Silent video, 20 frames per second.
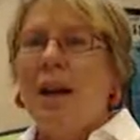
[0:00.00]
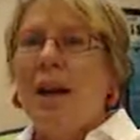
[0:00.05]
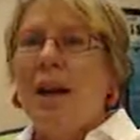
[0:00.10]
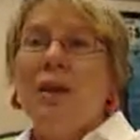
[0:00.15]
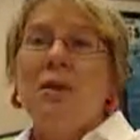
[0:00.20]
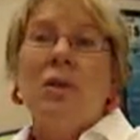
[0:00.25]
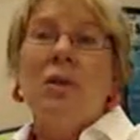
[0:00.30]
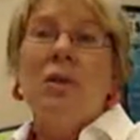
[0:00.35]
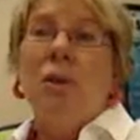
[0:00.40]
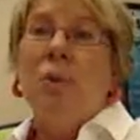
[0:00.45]

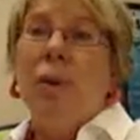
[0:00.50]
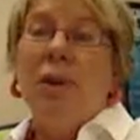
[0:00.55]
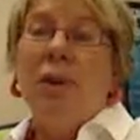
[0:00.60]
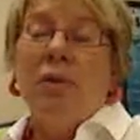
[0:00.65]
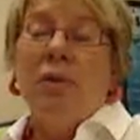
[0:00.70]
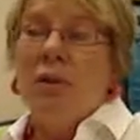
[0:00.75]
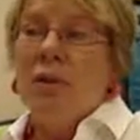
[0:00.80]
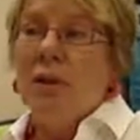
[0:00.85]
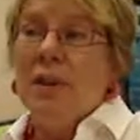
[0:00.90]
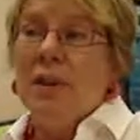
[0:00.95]
And so we have
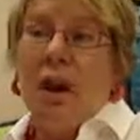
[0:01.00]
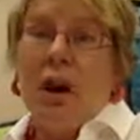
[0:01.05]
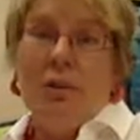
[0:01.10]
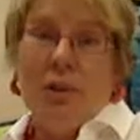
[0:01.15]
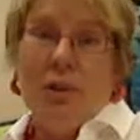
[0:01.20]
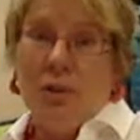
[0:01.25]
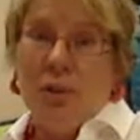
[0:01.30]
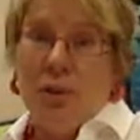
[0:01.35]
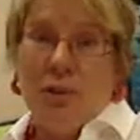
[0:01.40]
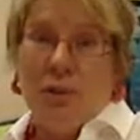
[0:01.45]
a
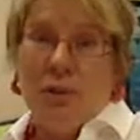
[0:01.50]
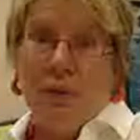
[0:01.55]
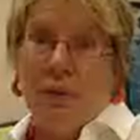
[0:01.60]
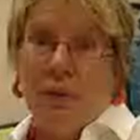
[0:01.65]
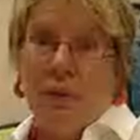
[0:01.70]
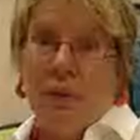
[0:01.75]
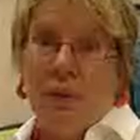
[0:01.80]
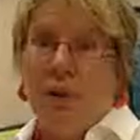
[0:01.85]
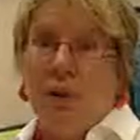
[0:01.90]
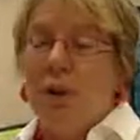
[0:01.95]
philosophical
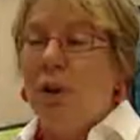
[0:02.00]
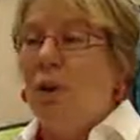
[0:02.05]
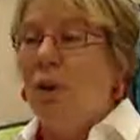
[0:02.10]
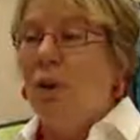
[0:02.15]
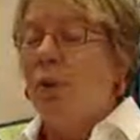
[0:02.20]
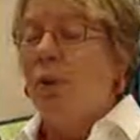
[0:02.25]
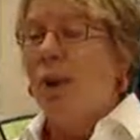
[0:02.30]
difference, you know,